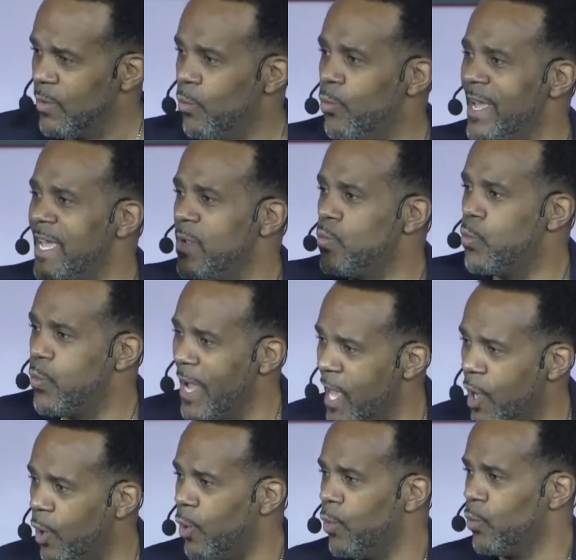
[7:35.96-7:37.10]
We
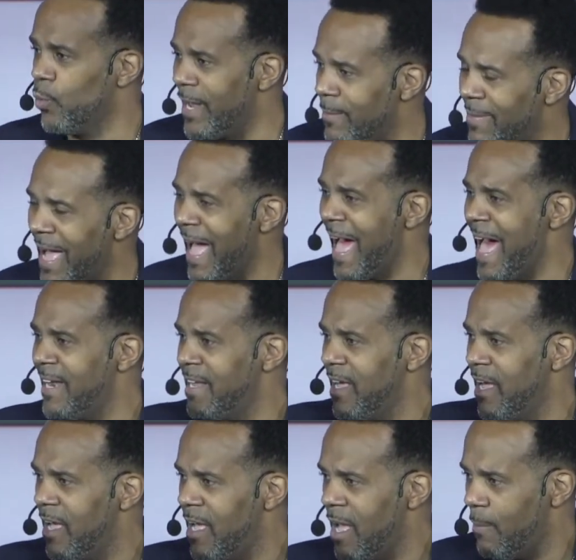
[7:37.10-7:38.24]
will reap at
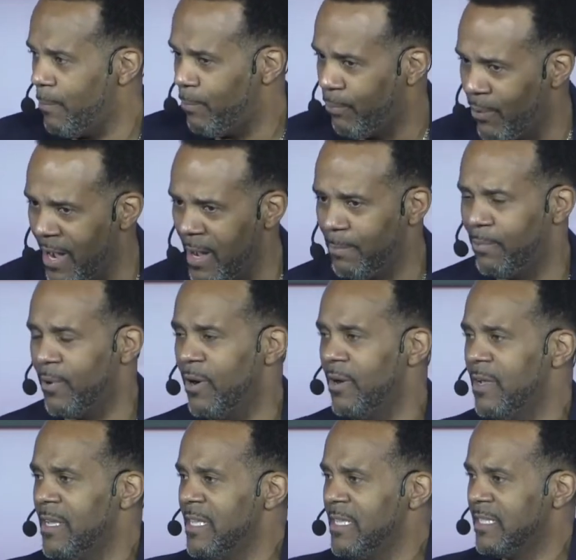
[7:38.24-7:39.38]
a proper
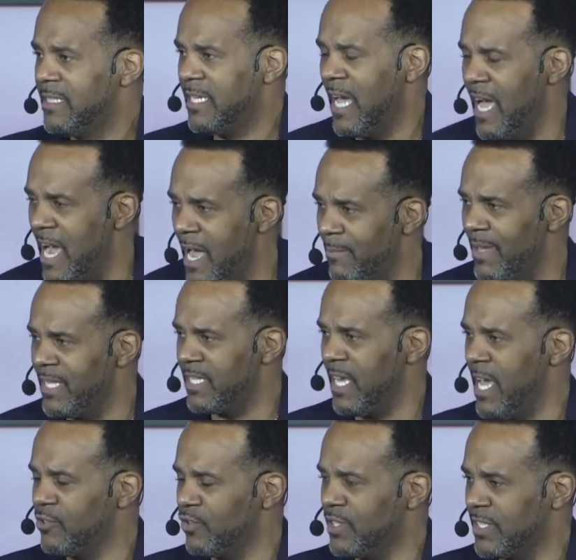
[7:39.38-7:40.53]
time. It's
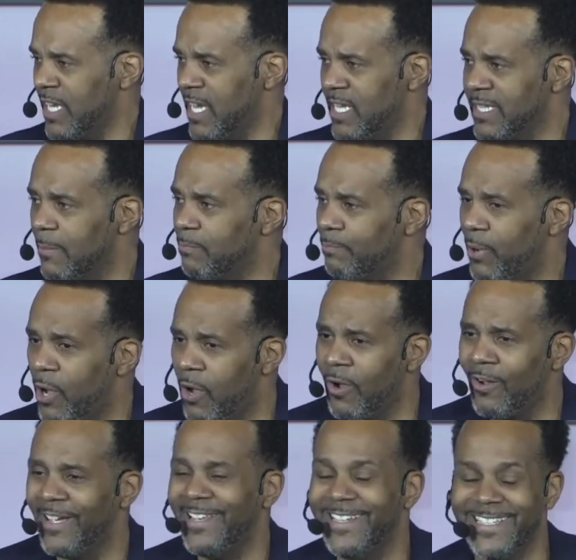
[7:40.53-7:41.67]
interesting that
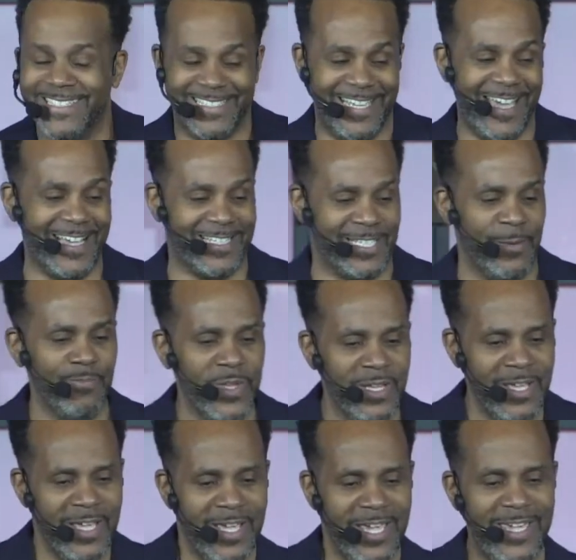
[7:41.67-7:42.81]
Paul in this text,
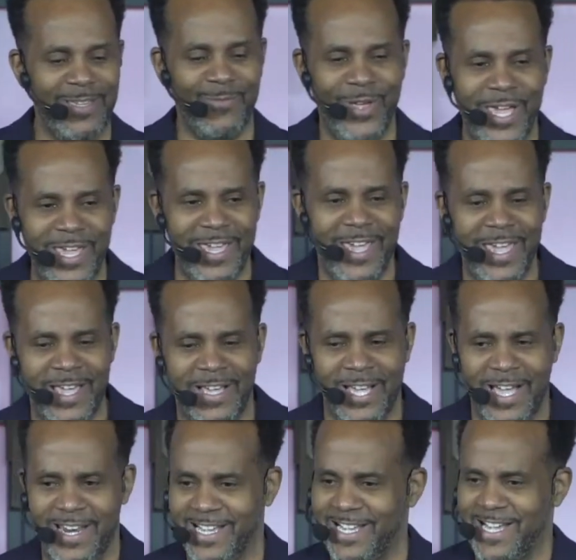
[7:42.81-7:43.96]
he, he, he
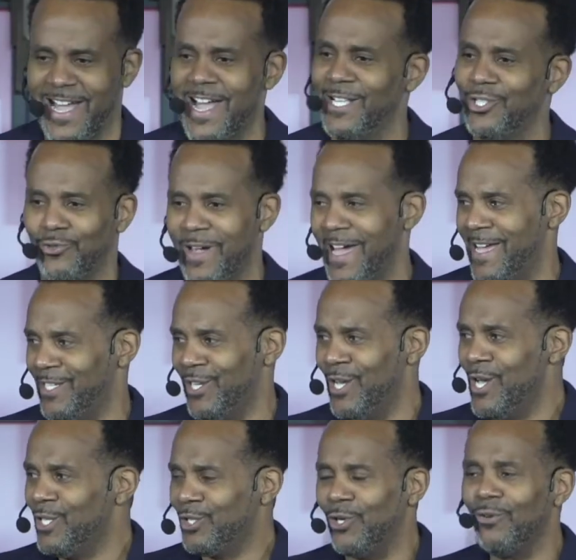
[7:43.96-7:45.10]
kind of contrasts
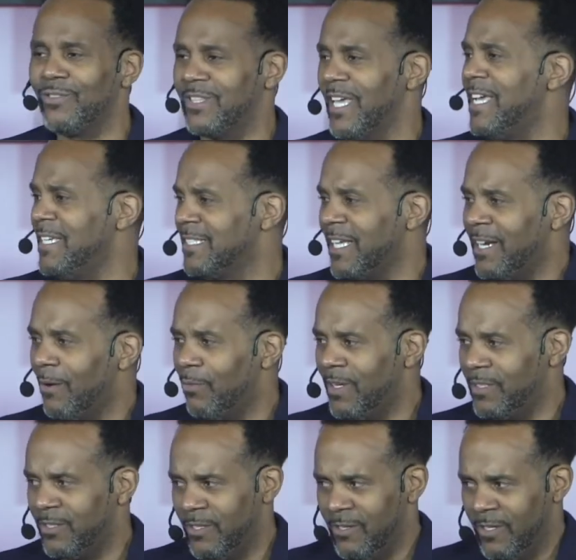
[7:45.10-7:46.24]
two things that I
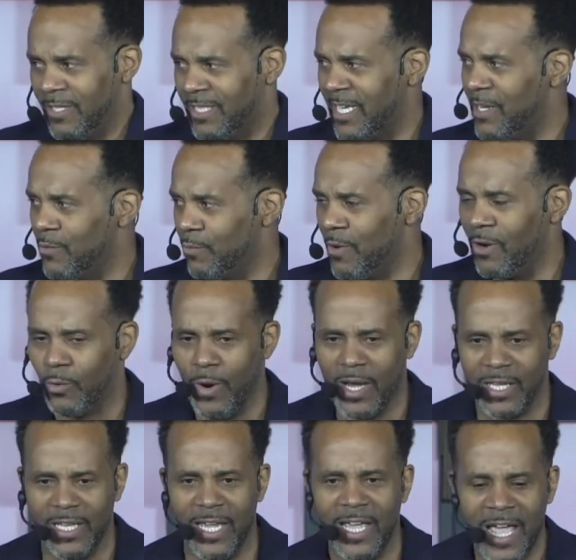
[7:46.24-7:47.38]
want you to see real
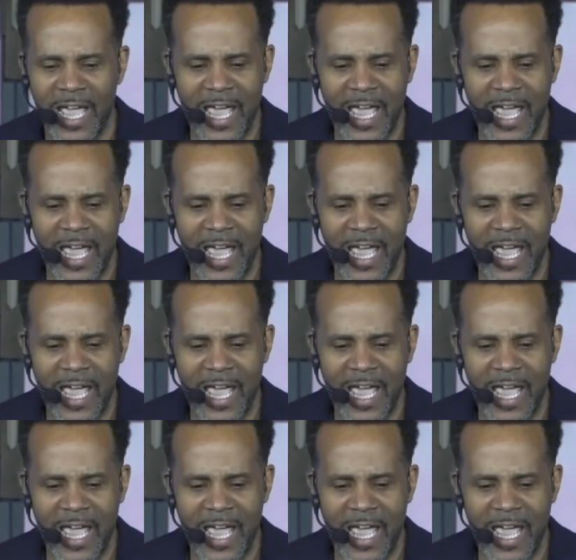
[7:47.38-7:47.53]
quickly.